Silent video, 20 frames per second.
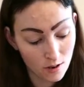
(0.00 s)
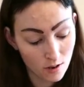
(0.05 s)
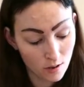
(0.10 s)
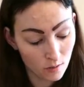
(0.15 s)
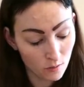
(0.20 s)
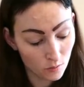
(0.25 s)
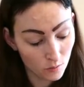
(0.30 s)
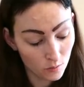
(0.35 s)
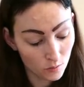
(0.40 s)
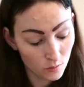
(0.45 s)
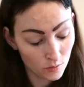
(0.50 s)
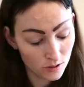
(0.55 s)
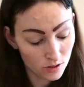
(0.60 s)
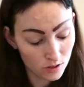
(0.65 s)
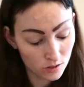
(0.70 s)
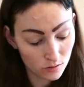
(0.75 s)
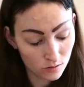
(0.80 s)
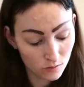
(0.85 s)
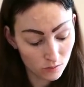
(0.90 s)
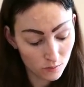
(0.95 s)
Ooh,
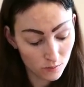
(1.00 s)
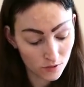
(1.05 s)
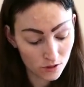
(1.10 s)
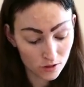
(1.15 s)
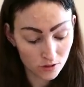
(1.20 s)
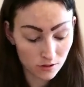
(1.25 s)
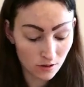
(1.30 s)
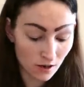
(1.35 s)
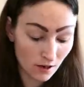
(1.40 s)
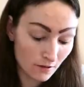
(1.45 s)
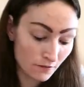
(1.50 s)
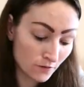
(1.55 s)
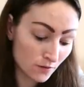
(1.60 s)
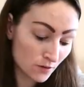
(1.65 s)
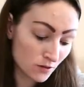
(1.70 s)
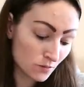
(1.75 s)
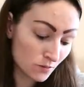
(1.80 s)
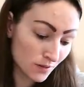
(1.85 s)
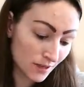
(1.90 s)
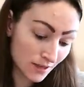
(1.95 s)
adorable. I love the
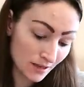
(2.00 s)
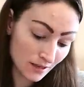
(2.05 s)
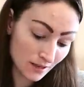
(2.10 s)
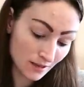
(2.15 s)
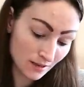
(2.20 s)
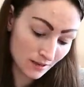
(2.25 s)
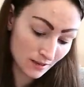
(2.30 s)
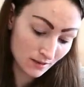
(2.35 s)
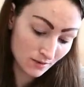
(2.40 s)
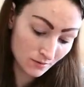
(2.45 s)
flecks.